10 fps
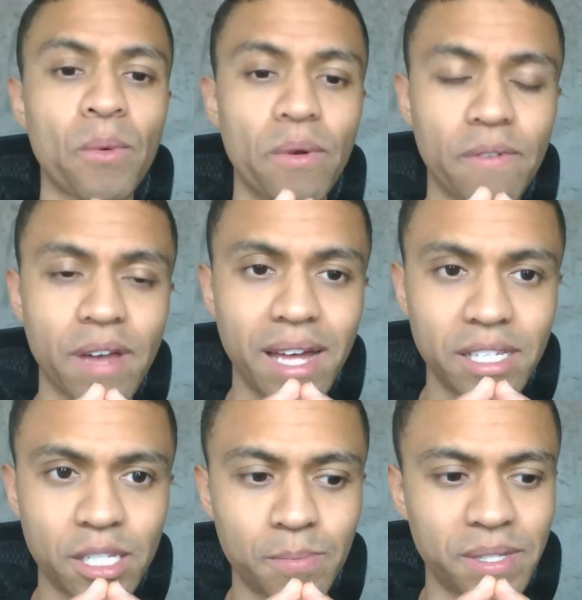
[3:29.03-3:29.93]
We've
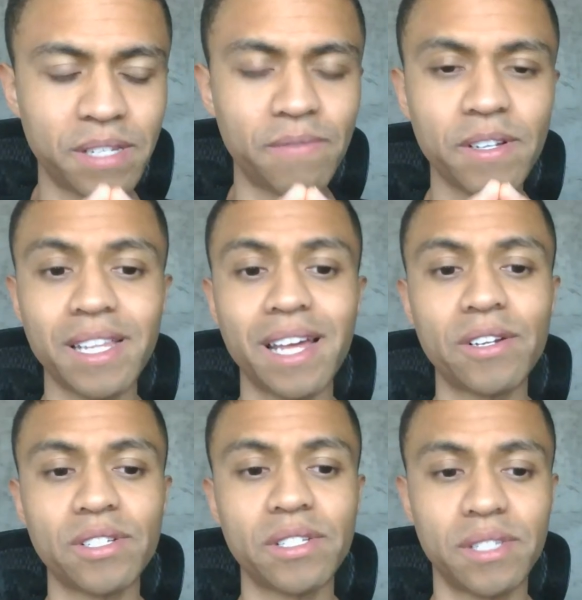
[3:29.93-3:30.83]
got specific
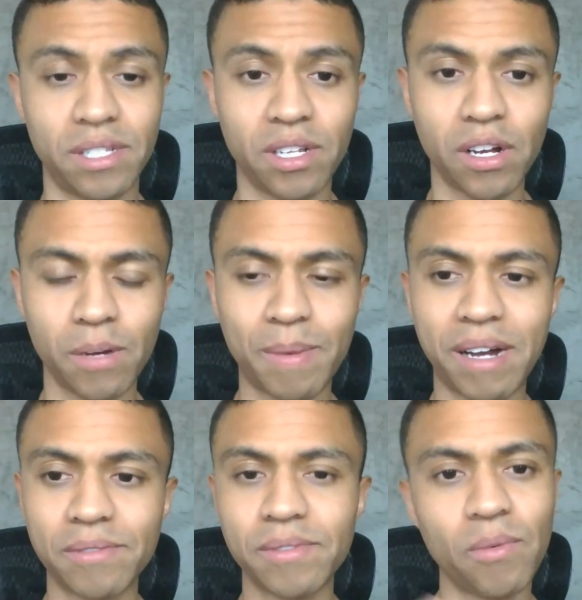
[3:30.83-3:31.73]
letters that talk
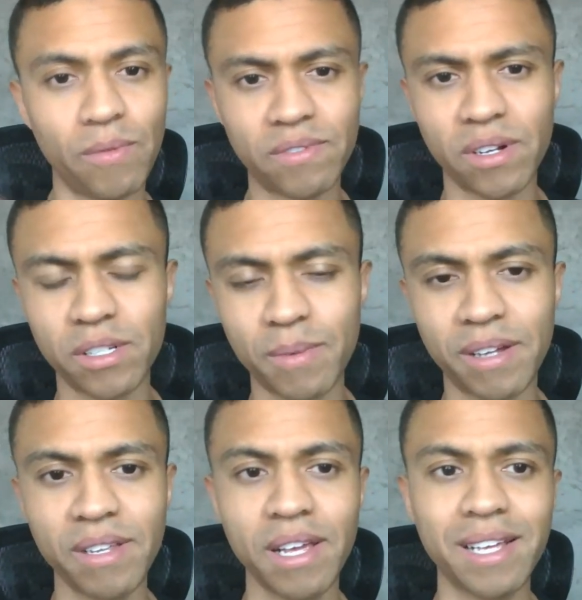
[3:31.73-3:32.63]
about, and we've talked
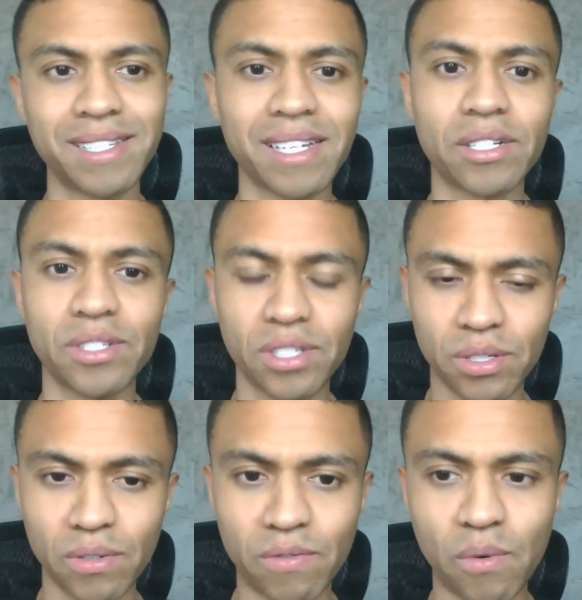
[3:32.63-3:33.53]
about Section
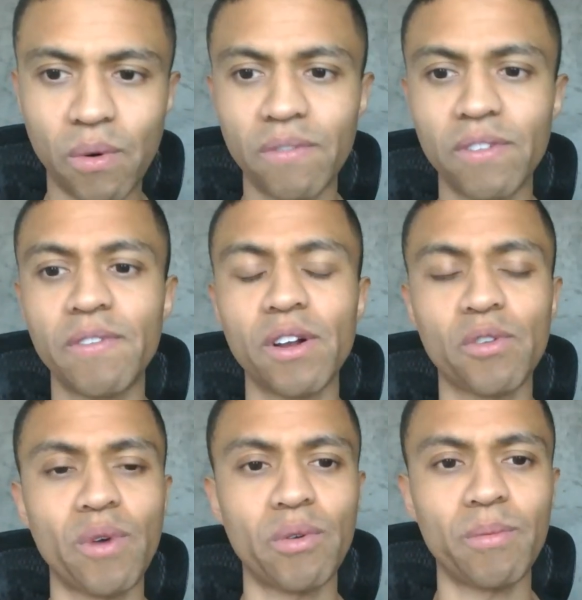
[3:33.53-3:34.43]
604 of the Fair
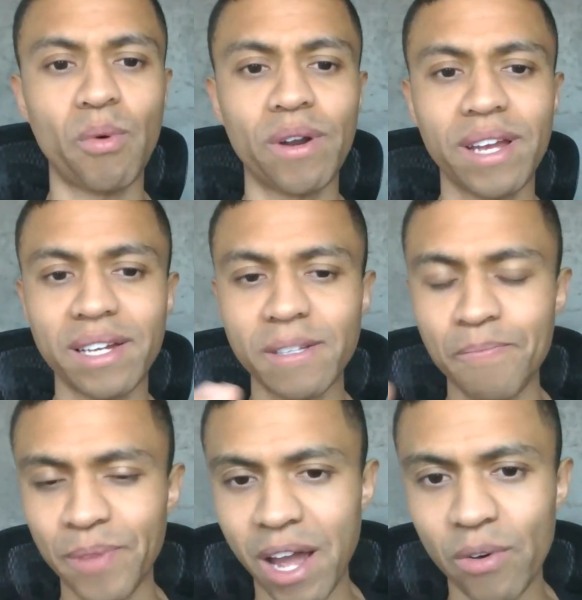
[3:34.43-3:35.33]
Credit Reporting Act,
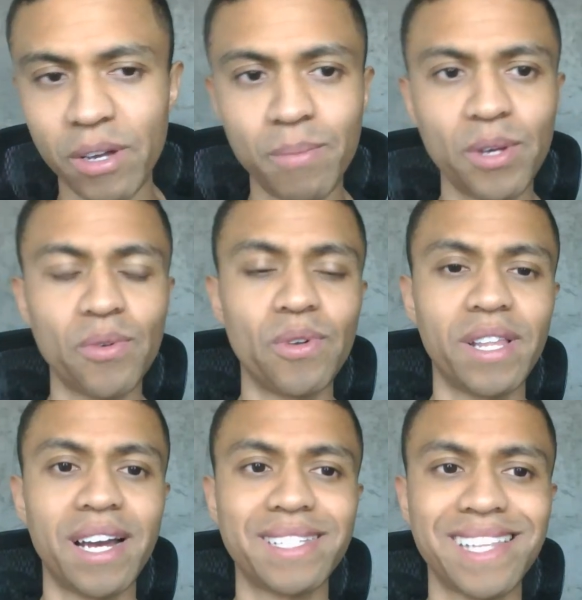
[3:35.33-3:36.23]
how it can be
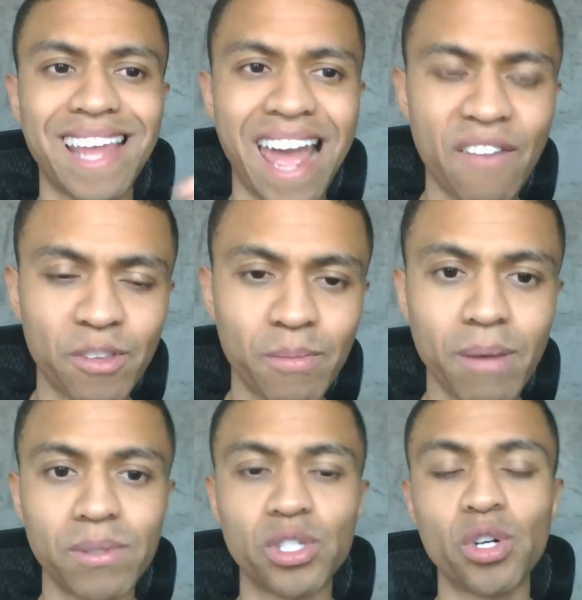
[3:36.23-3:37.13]
utilized. They have to be
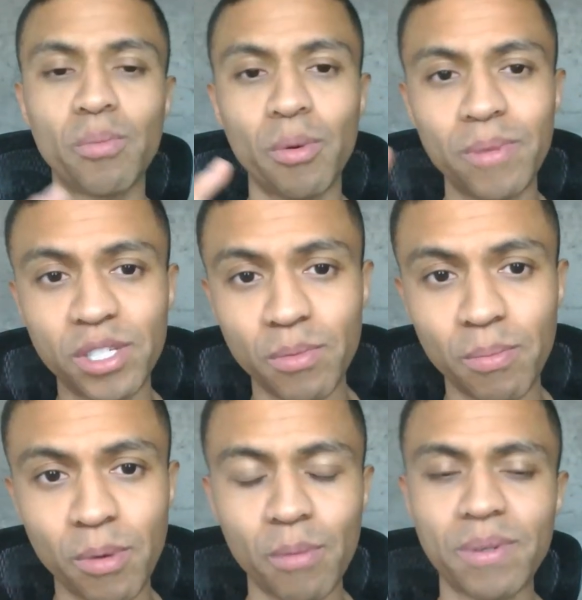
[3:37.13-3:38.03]
able to show permissible
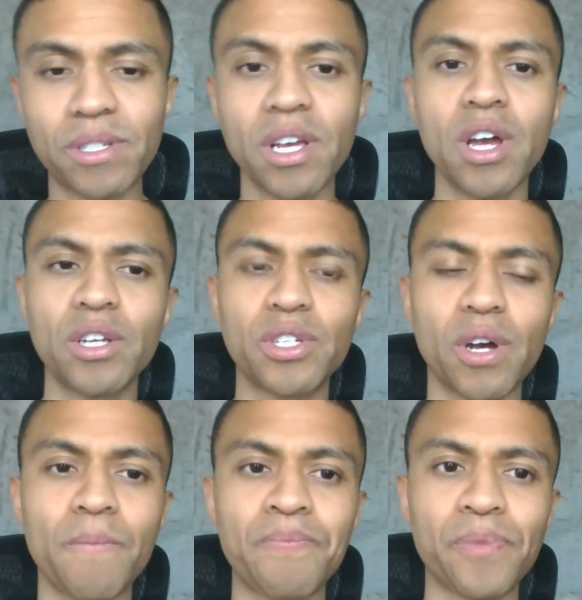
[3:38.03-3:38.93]
purpose.
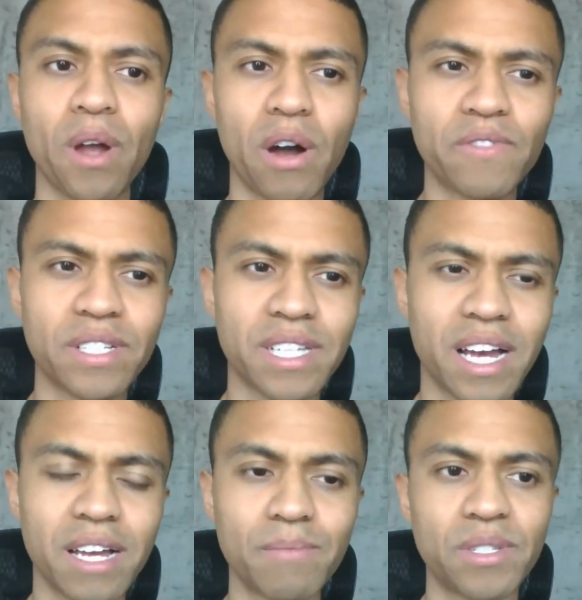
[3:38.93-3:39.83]
So
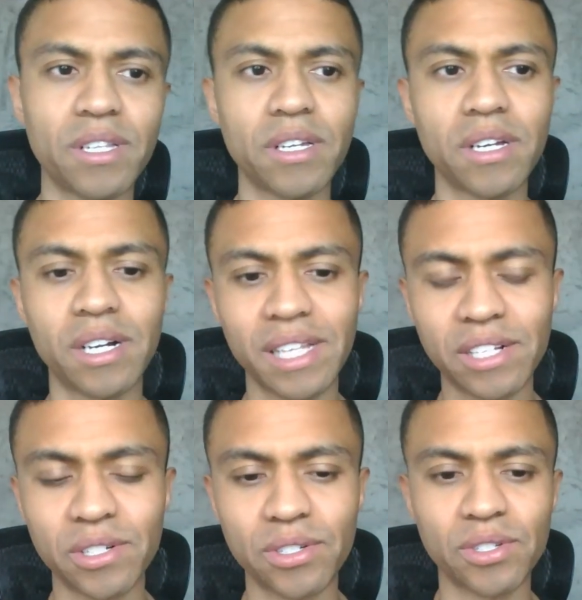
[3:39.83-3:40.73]
oftentimes the
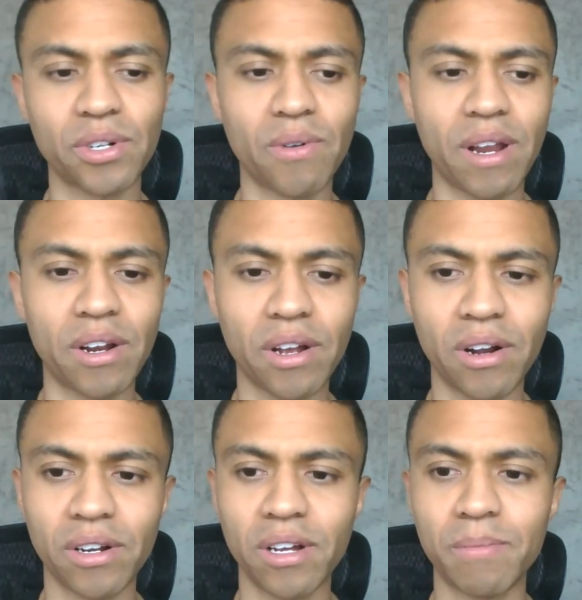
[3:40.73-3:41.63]
collectors or credit
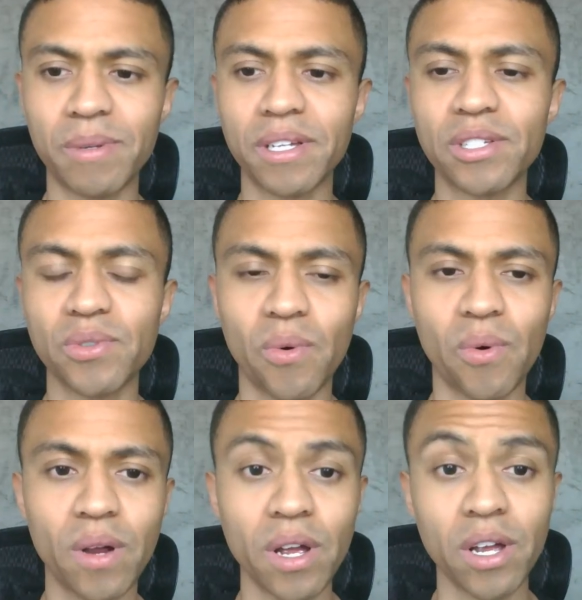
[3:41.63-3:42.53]
card companies
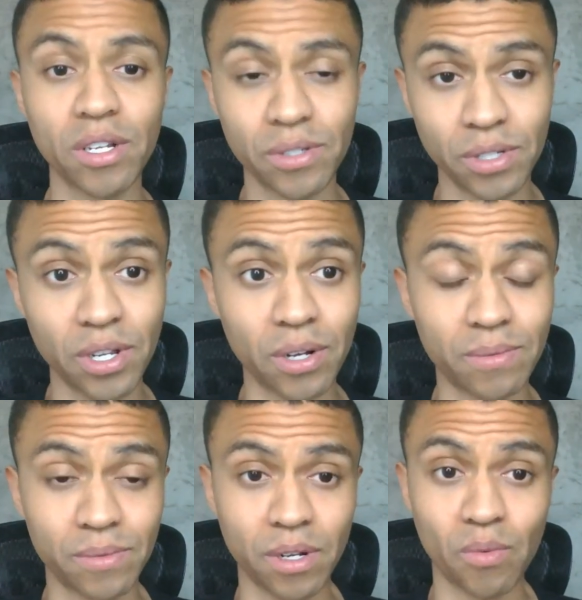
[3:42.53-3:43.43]
or, you know,
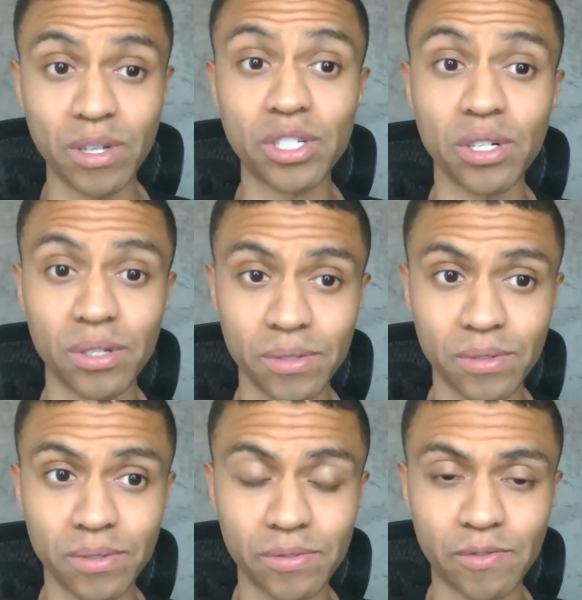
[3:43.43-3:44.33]
original
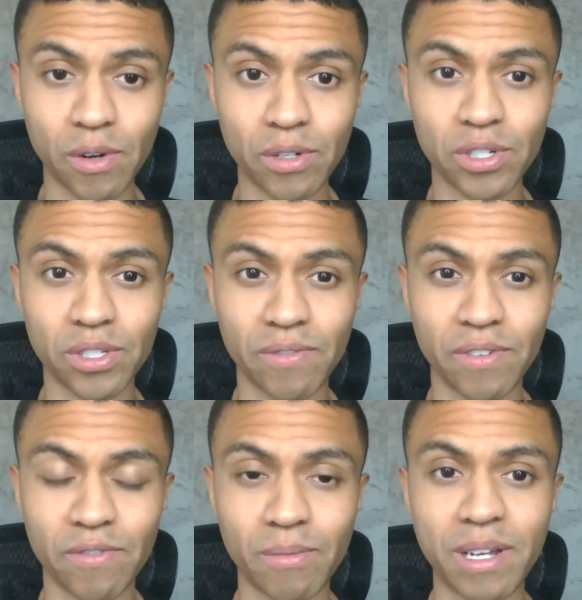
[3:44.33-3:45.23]
furnishers of
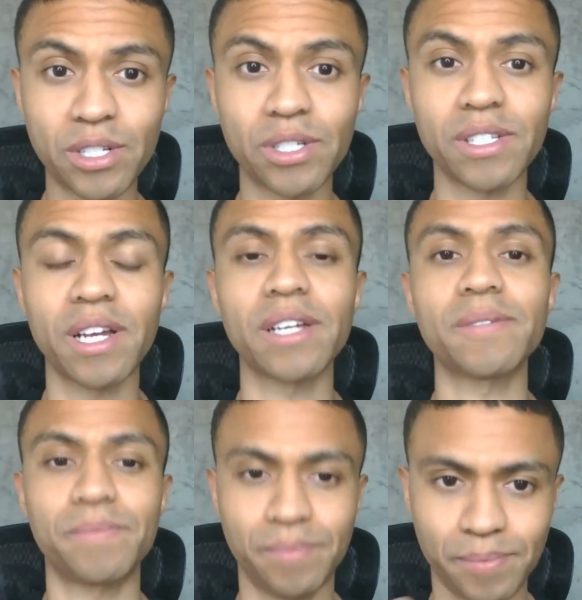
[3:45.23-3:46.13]
information like
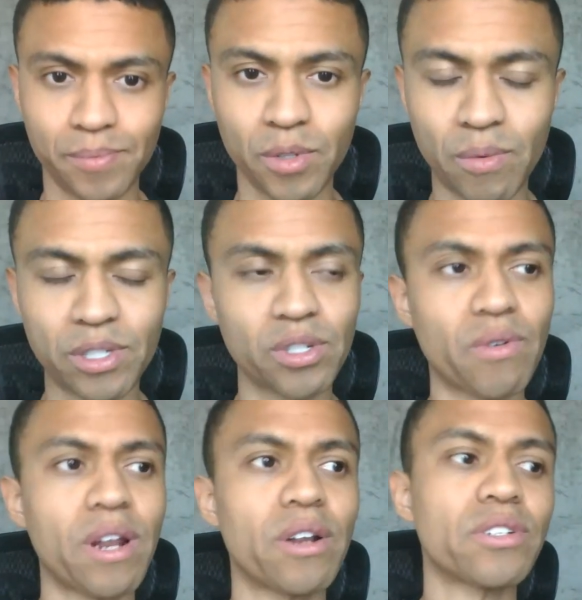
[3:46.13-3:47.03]
original
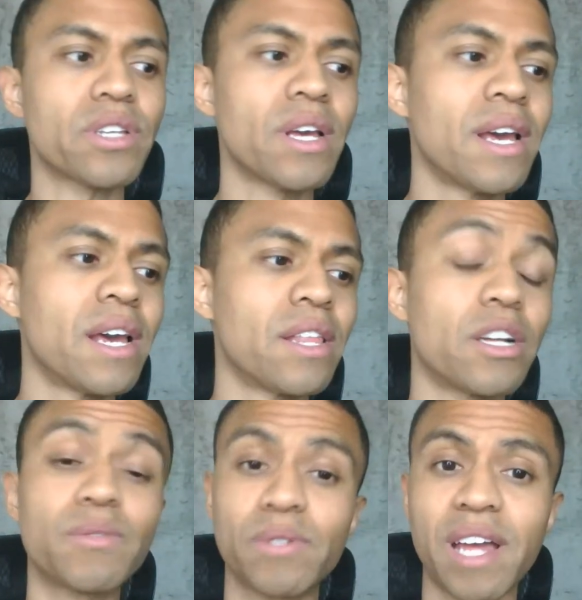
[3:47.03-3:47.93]
creditors,
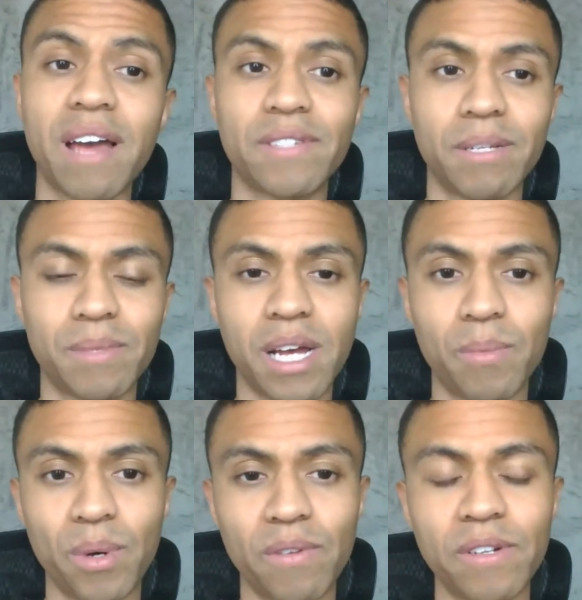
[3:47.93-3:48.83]
they're supposed to have some
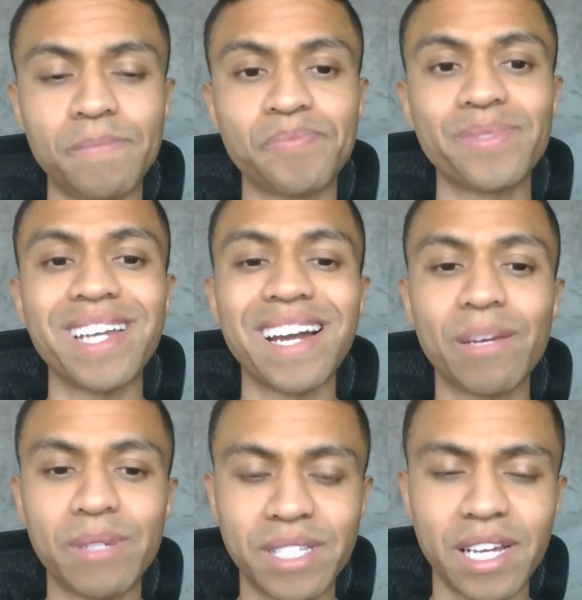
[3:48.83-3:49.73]
type of
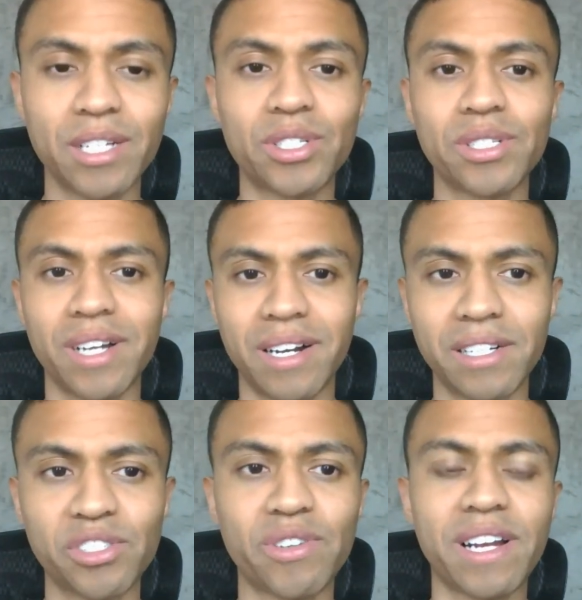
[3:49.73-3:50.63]
documentation,
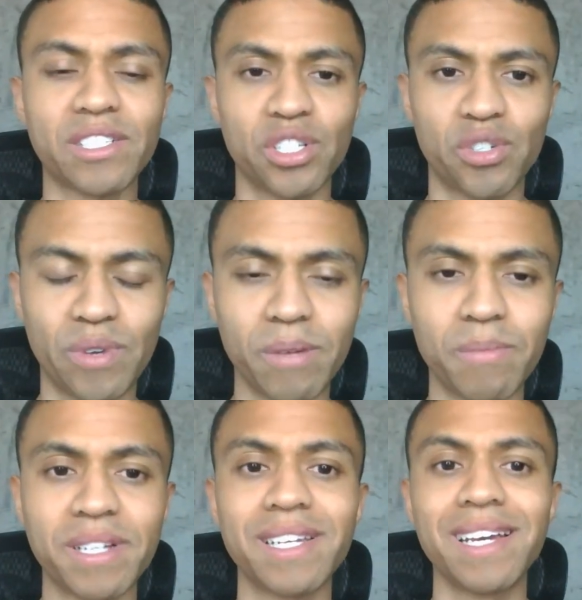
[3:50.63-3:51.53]
contract,
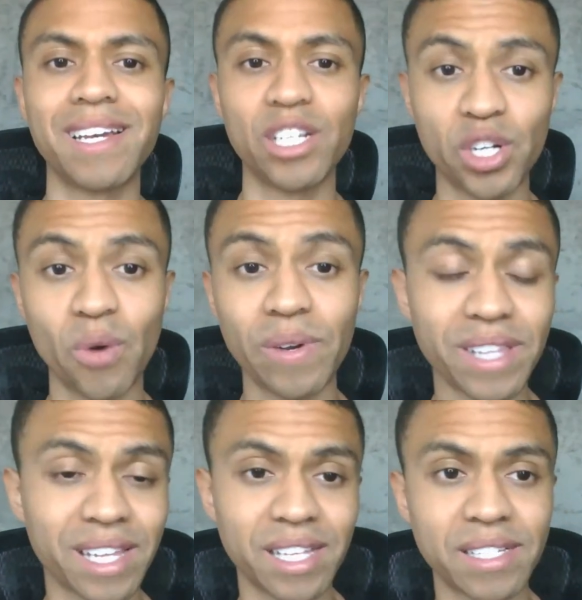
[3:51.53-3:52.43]
agreement showing
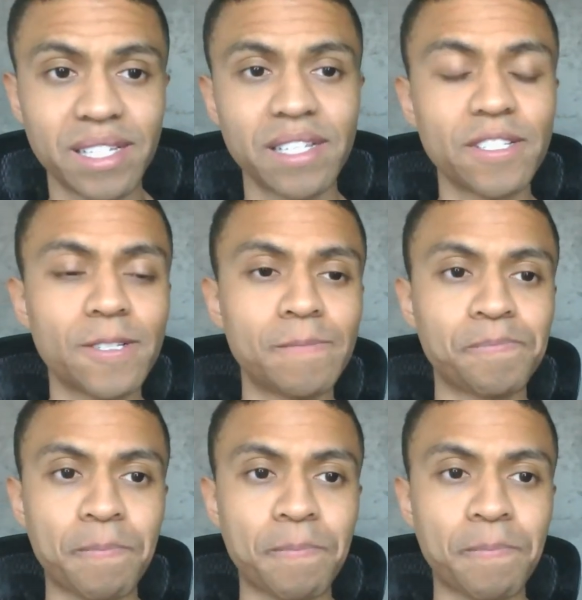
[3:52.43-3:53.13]
that this is,